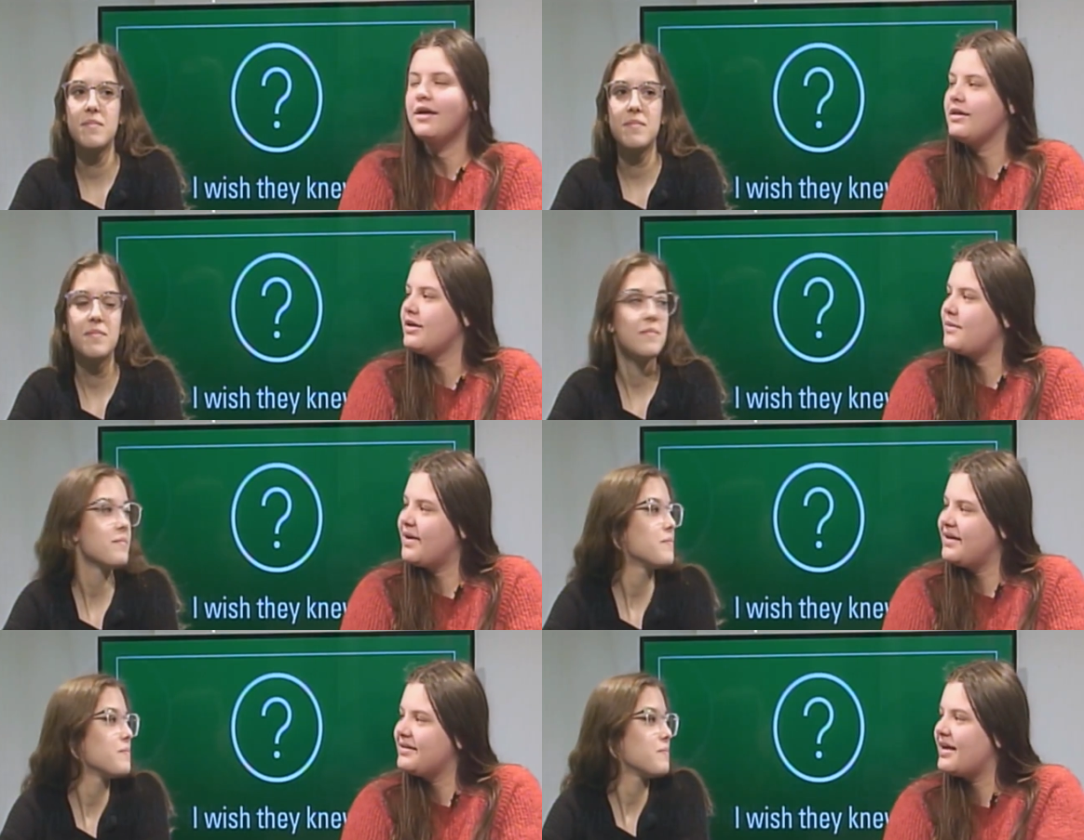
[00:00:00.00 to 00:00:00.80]
Speaker 1: You know
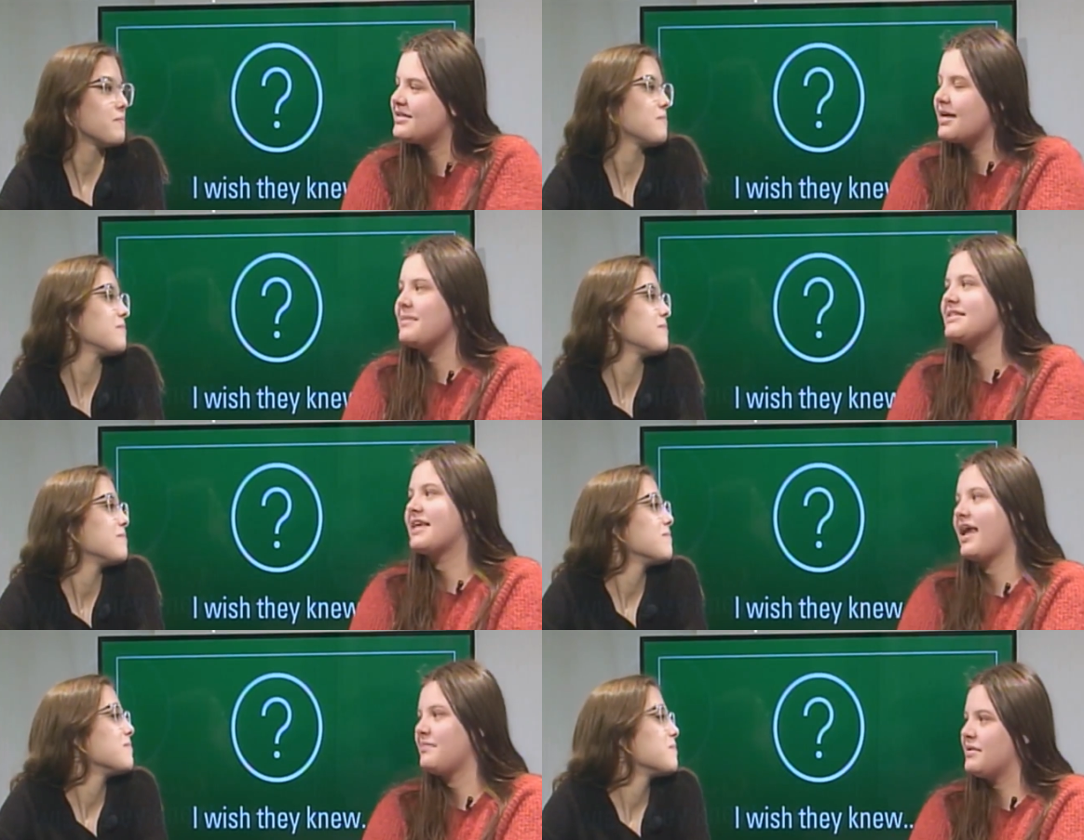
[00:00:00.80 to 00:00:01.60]
what? Assignments
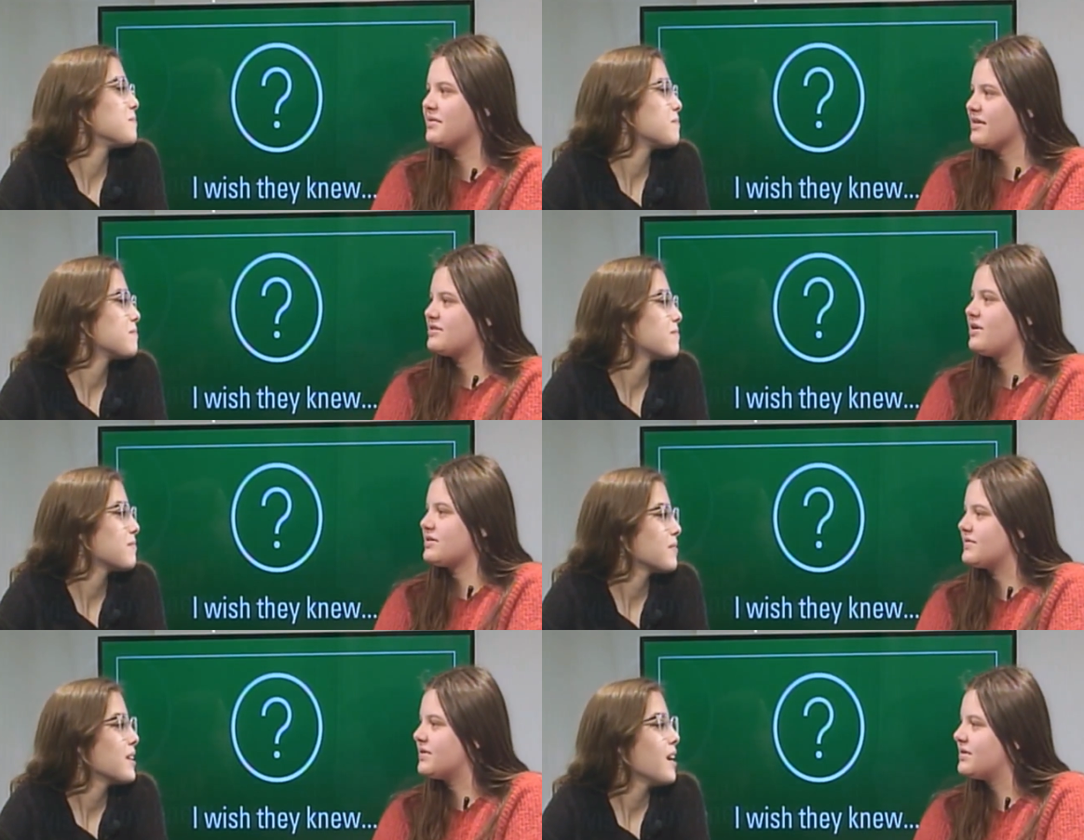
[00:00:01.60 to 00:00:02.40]
can be really
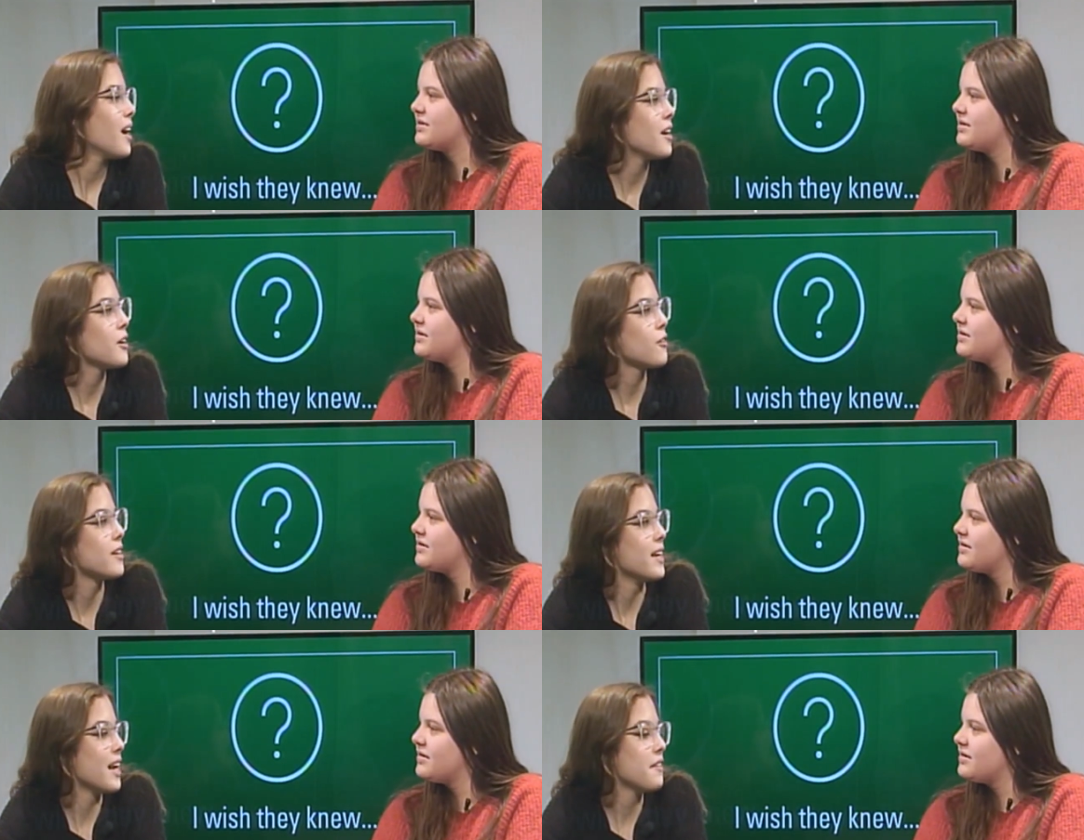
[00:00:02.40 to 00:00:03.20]
stressful.
Speaker 2: I
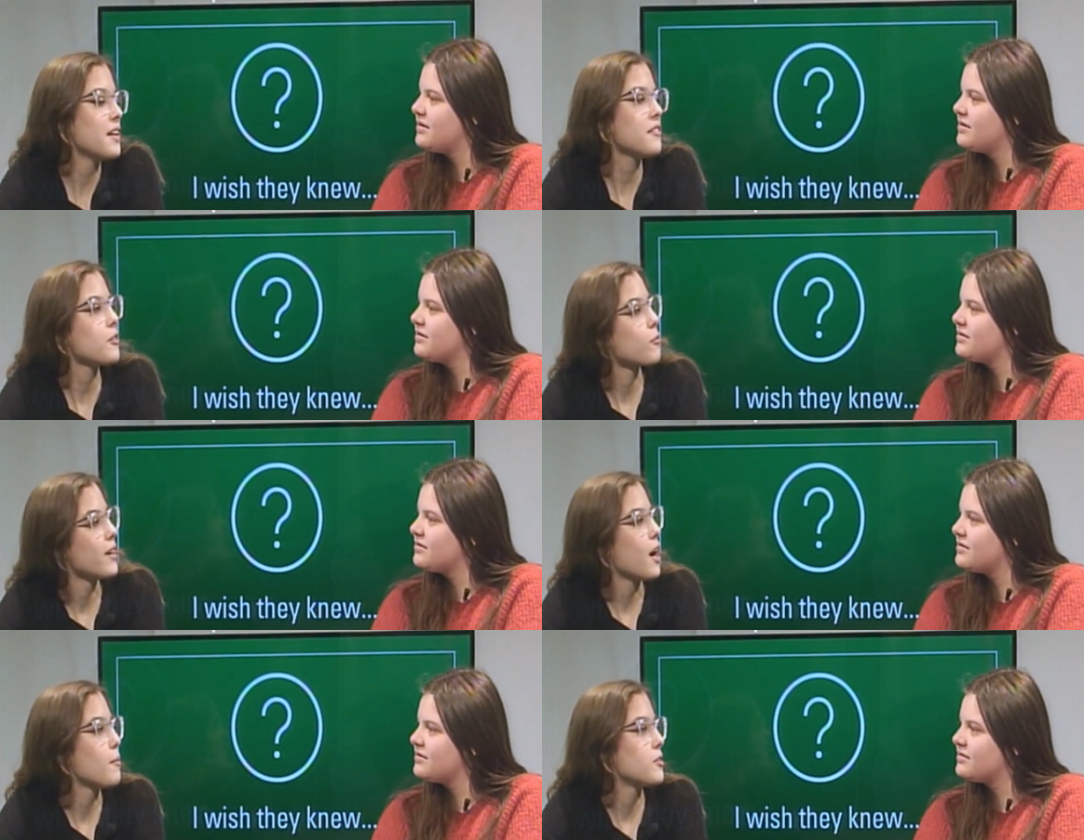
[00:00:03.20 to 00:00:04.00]
agree, and I think it's a
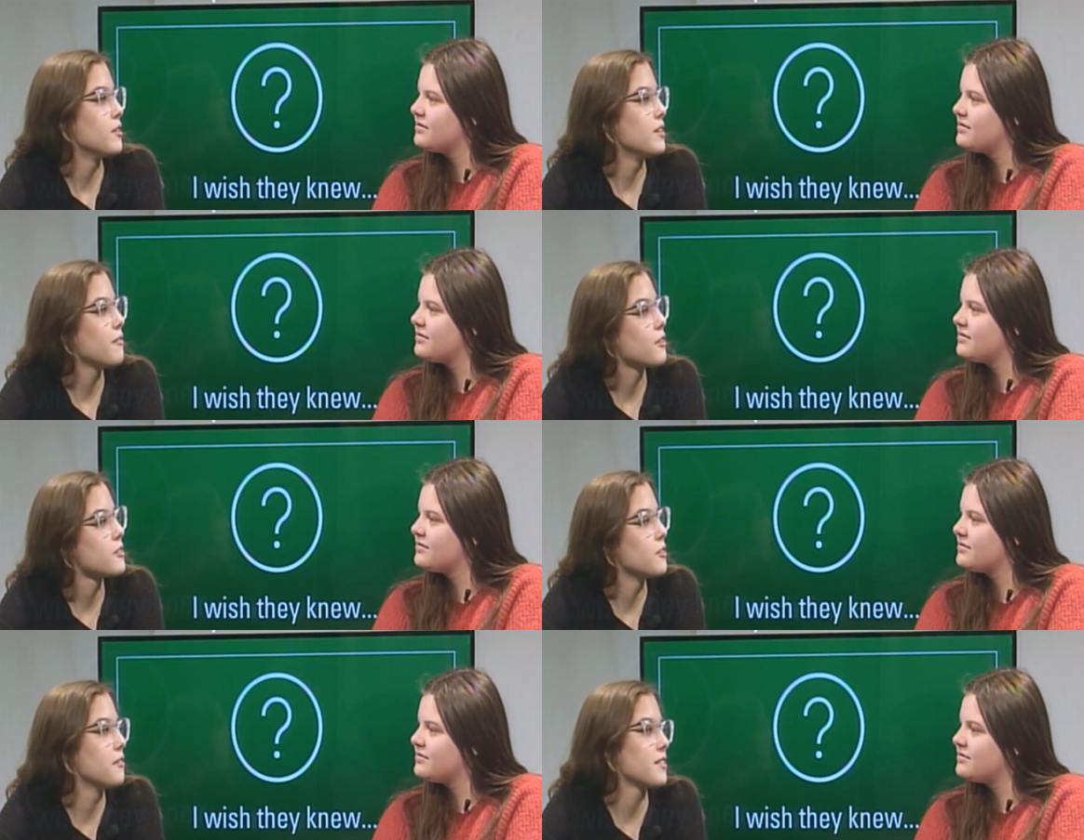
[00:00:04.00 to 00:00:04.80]
great opportunity for
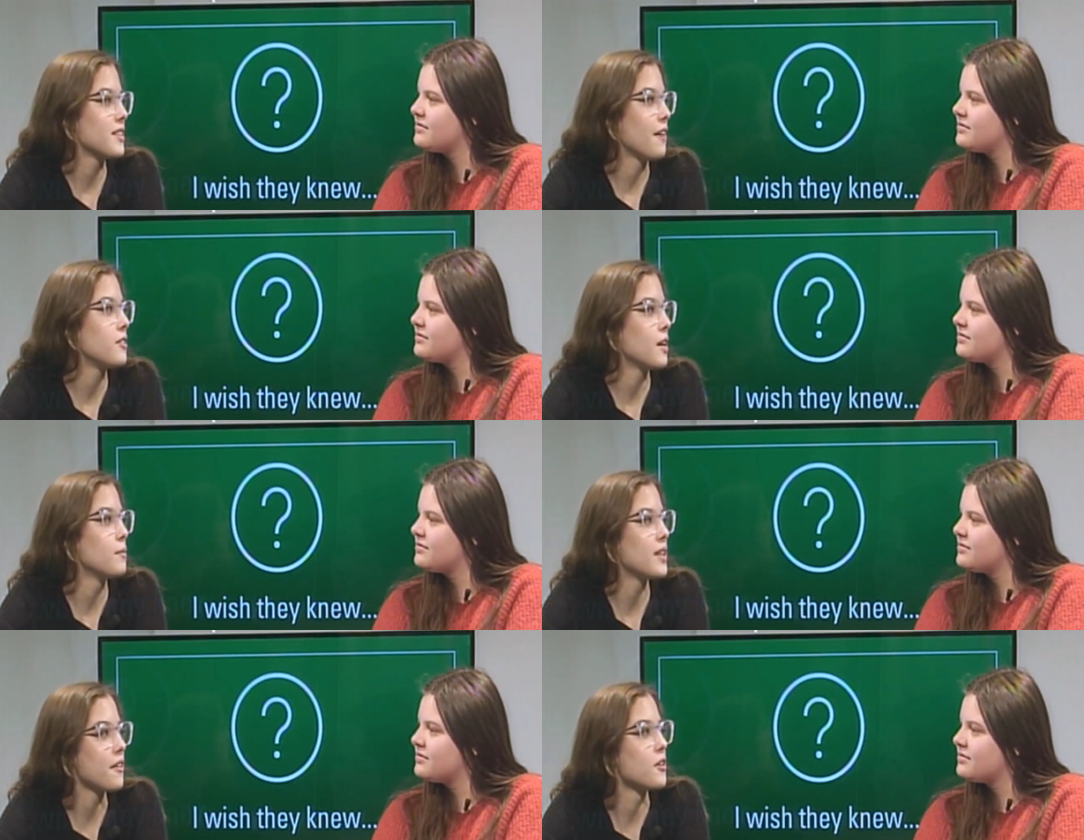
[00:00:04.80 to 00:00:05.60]
students and staff to come
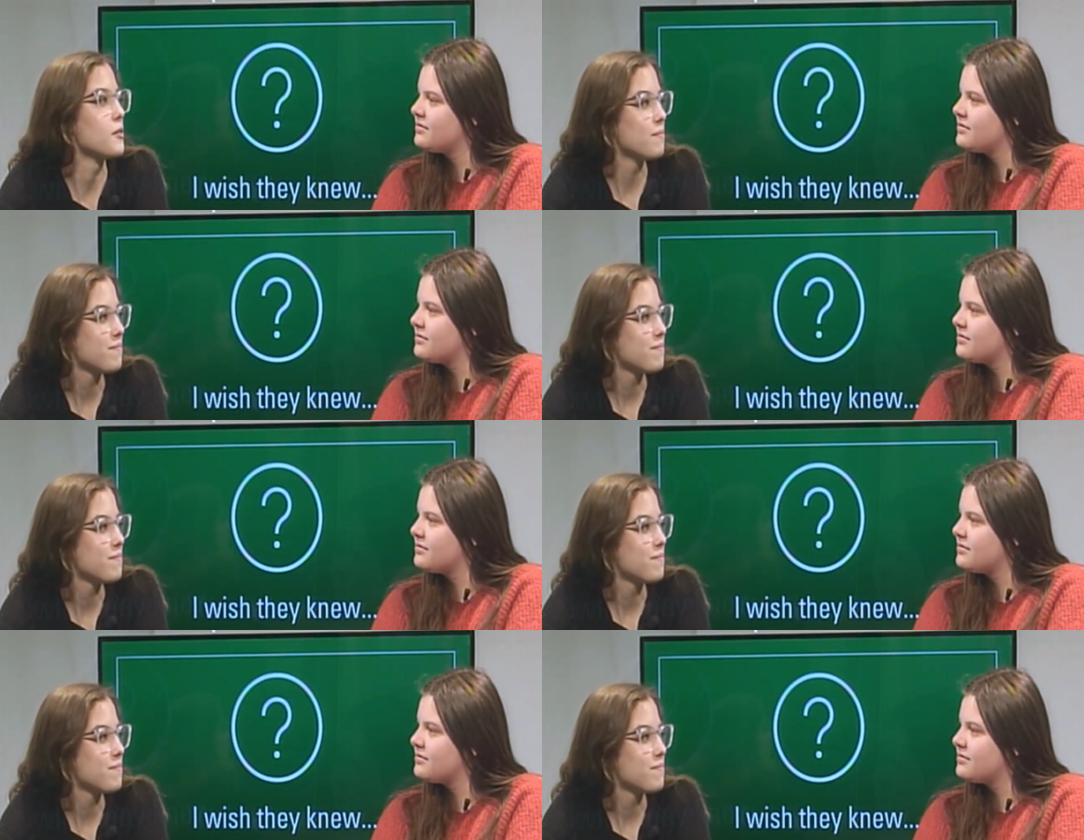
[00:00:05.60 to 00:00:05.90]
together.